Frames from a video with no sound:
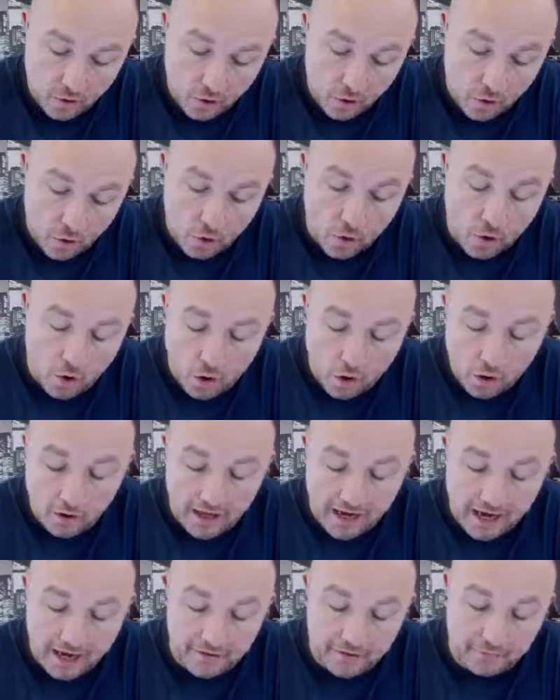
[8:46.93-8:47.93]
all
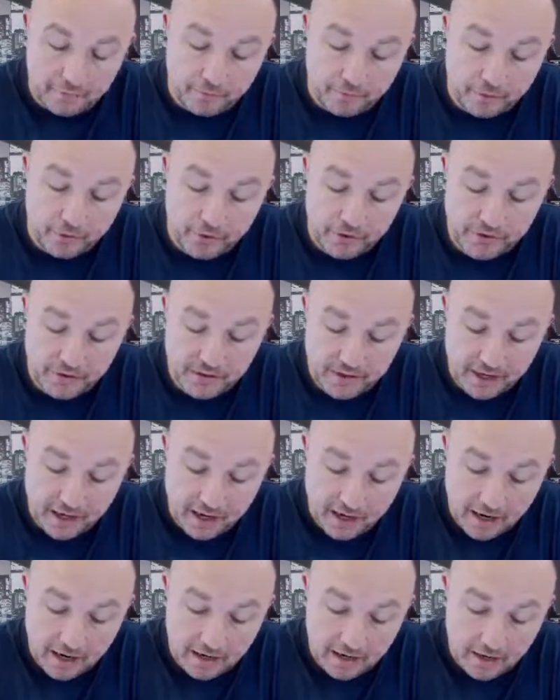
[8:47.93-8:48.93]
other points
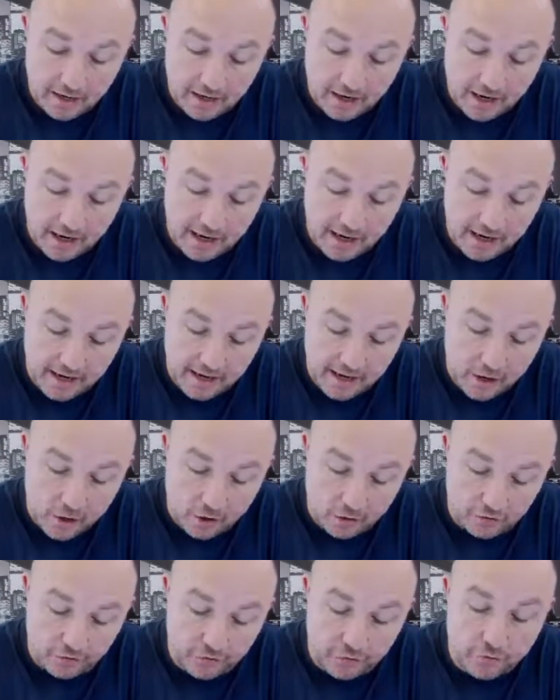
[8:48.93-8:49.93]
are
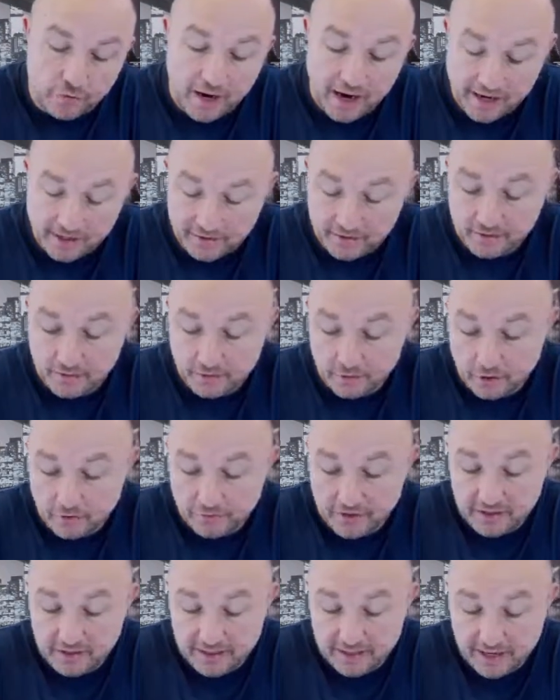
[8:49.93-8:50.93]
on the right of
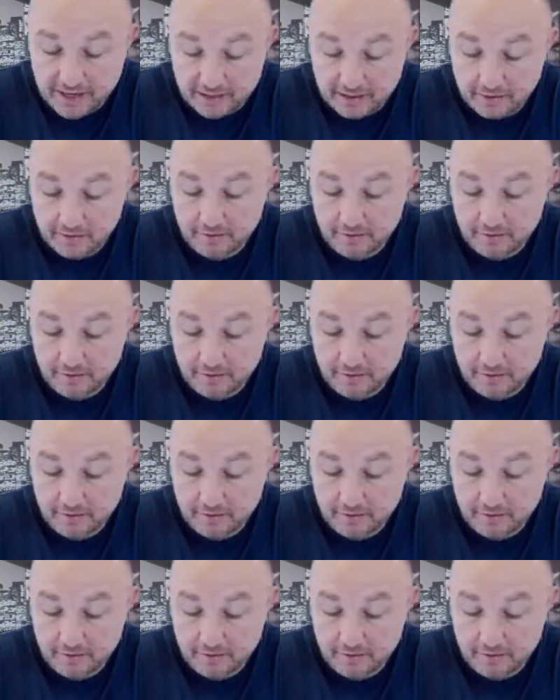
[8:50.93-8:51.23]
this line.